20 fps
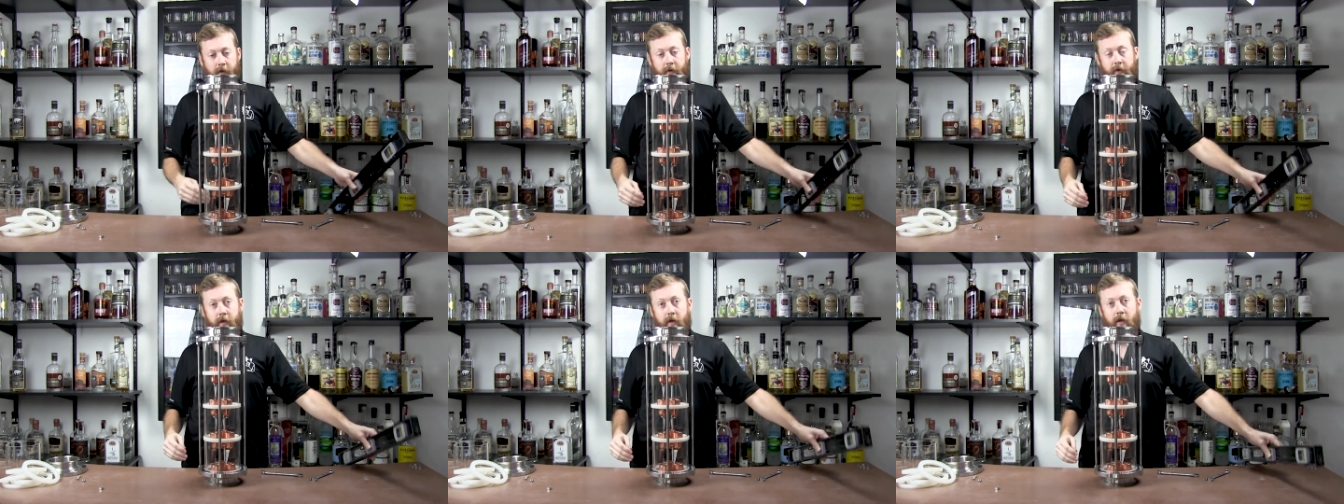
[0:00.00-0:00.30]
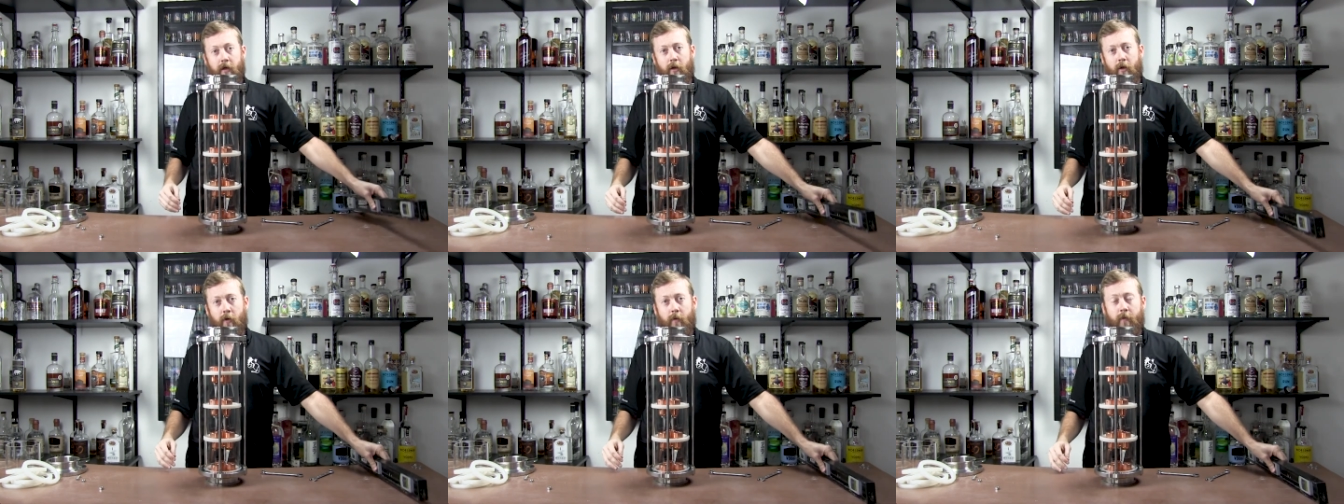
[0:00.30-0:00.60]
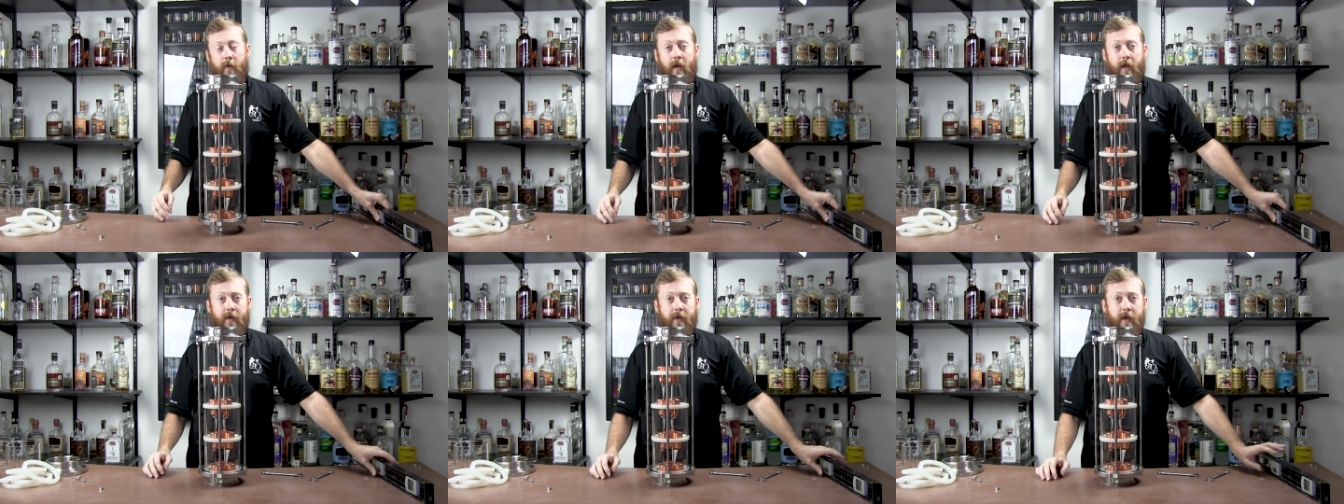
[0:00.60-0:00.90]
There you go.
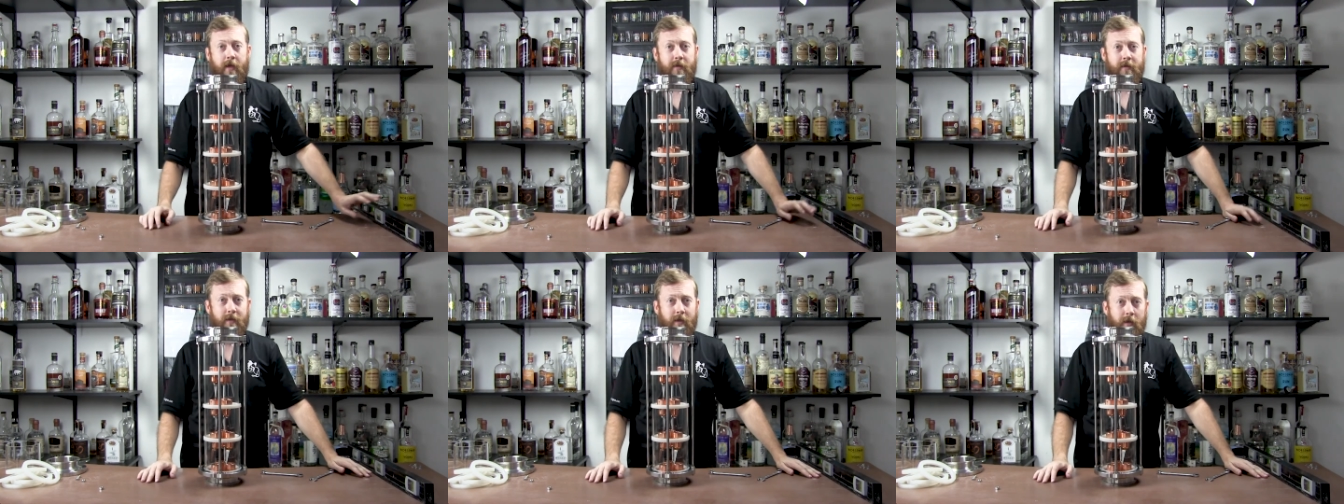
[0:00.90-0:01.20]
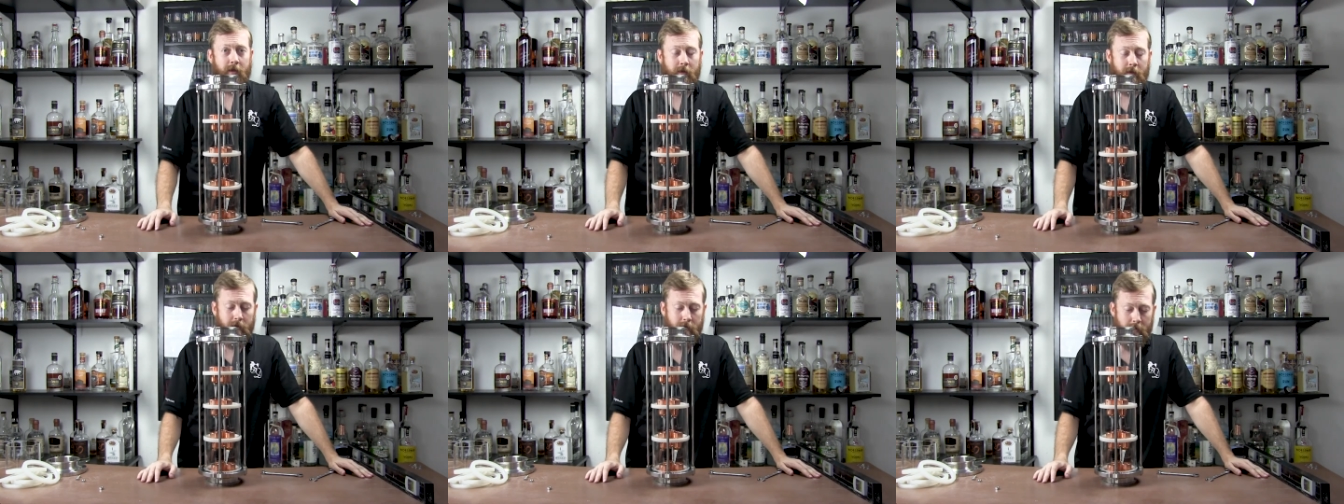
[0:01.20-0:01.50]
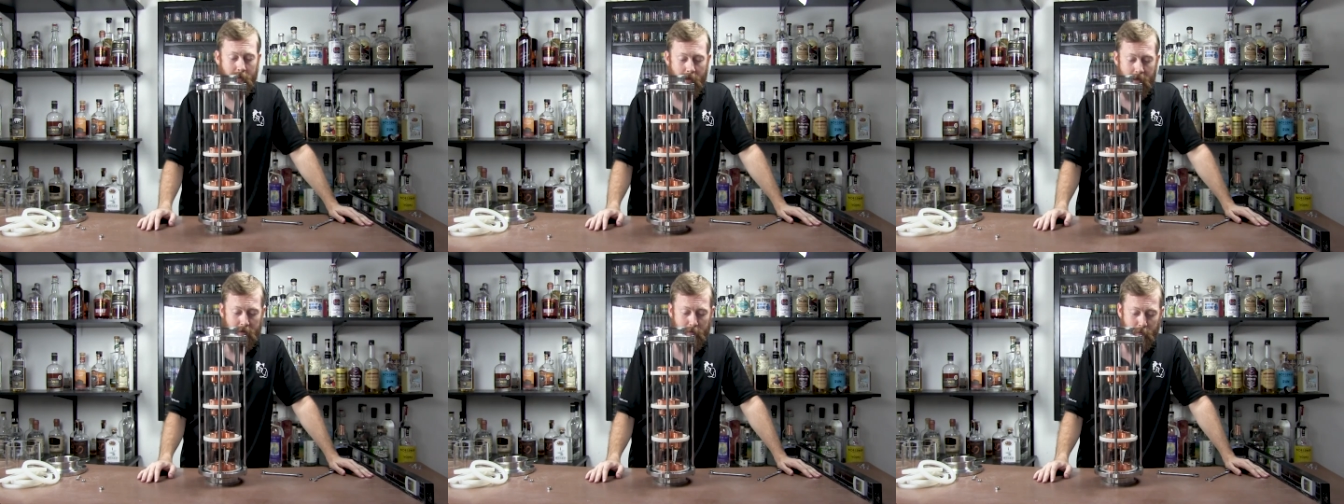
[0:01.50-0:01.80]
And that's it.
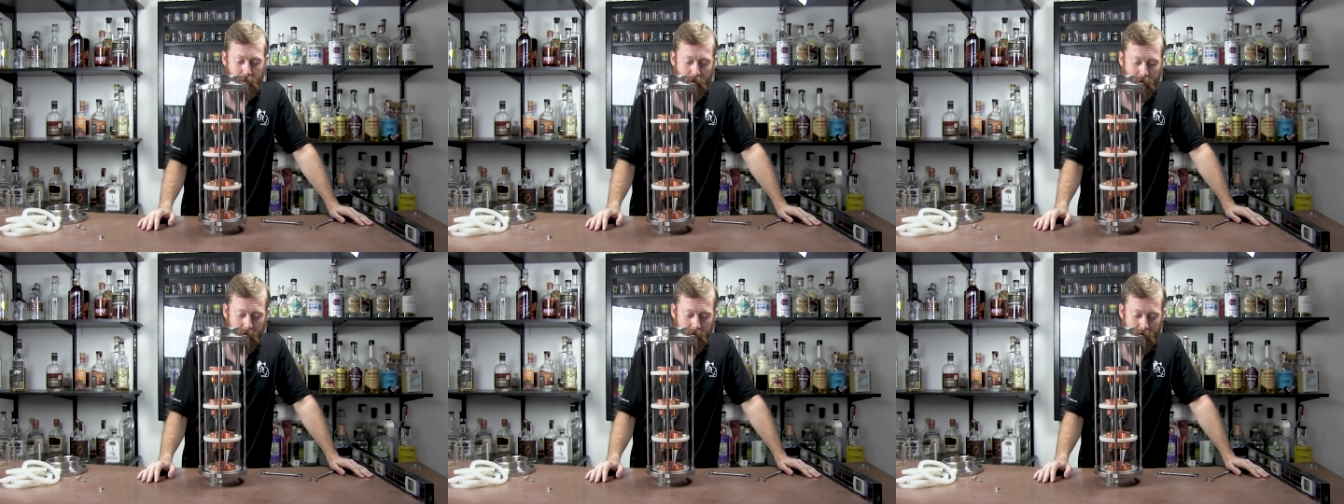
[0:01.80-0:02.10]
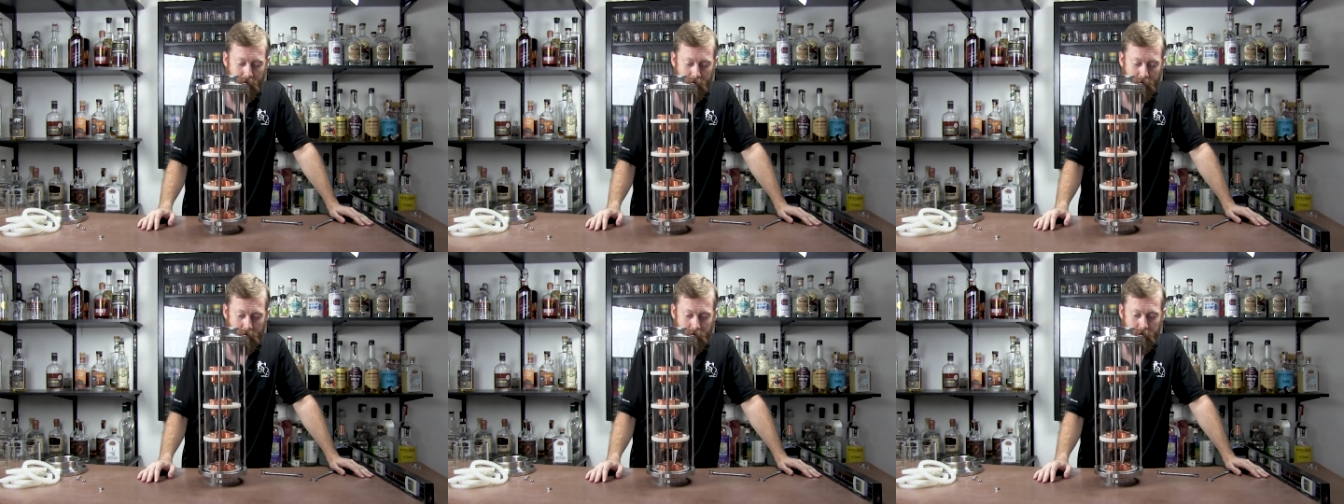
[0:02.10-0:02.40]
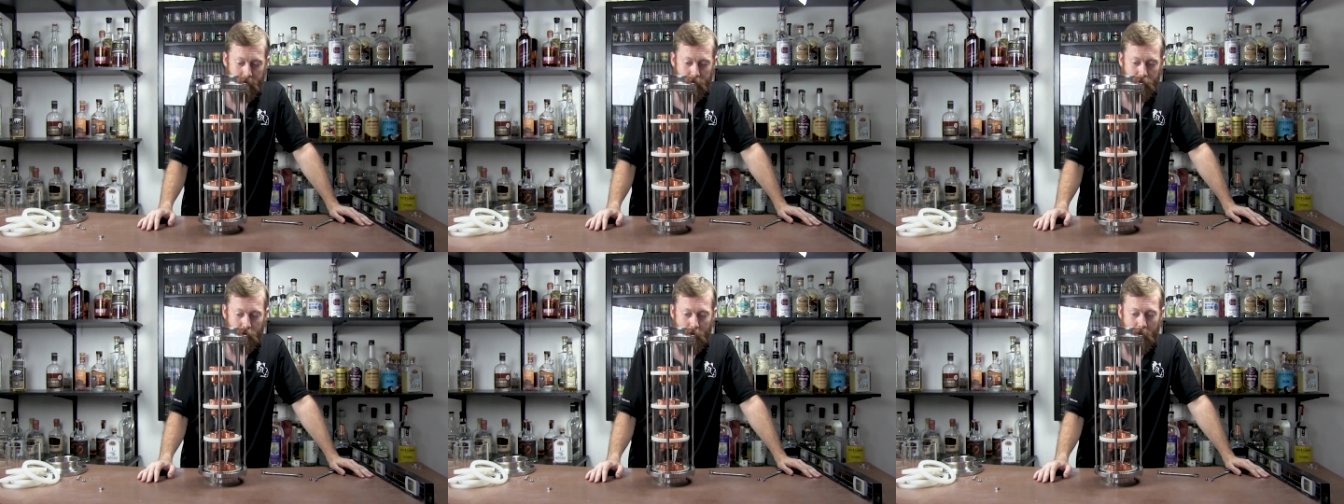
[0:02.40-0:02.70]
That's building a
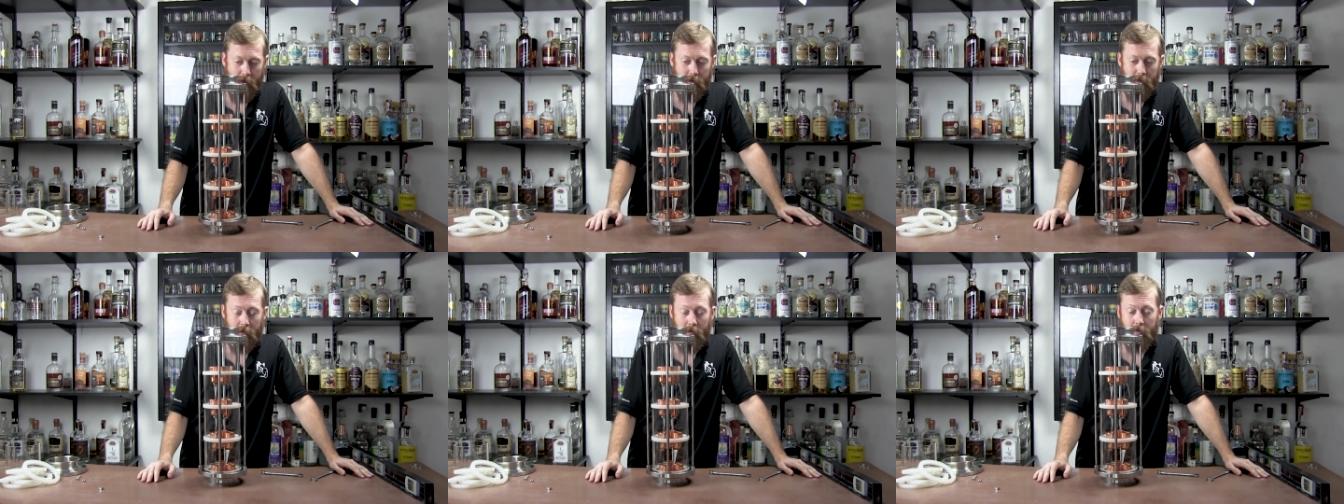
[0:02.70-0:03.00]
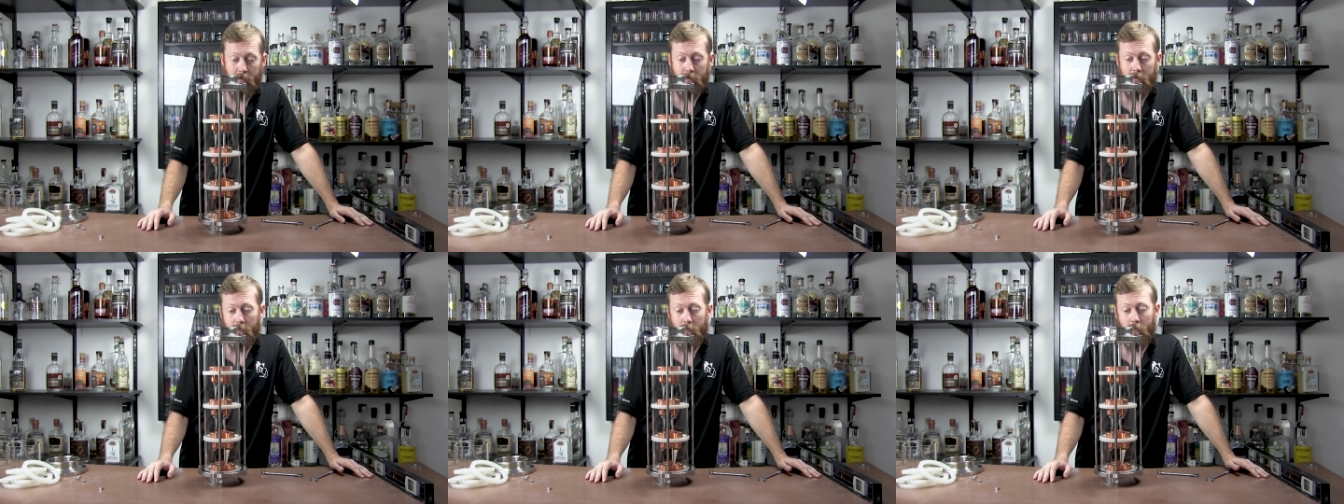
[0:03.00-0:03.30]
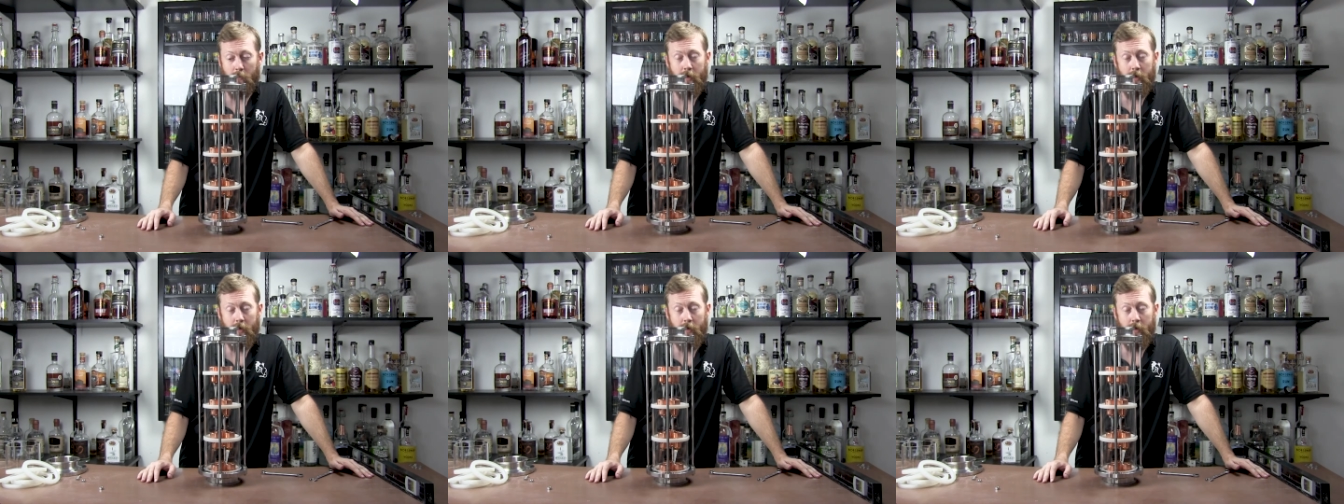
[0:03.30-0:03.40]
crystal dragon.